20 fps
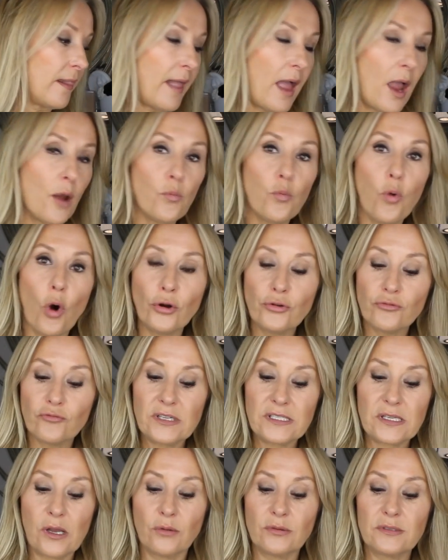I want
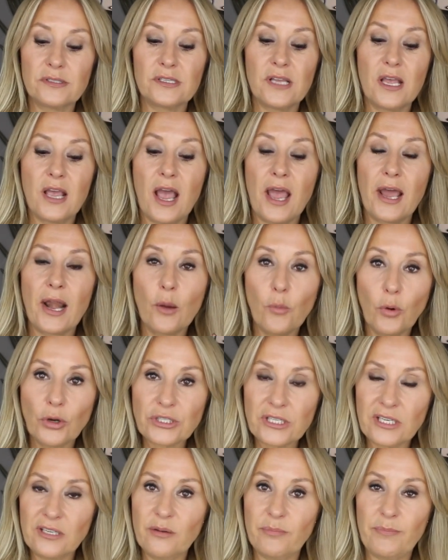results and I
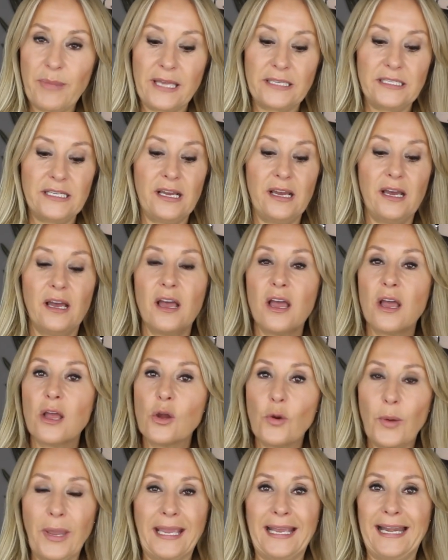want to look better
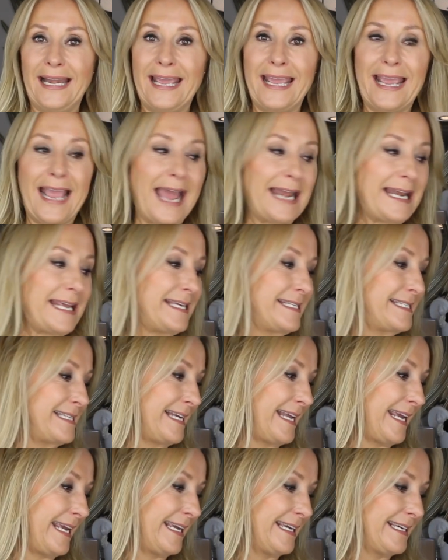quickly and
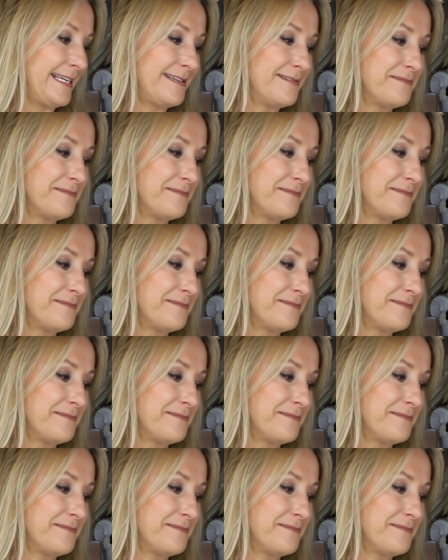easily.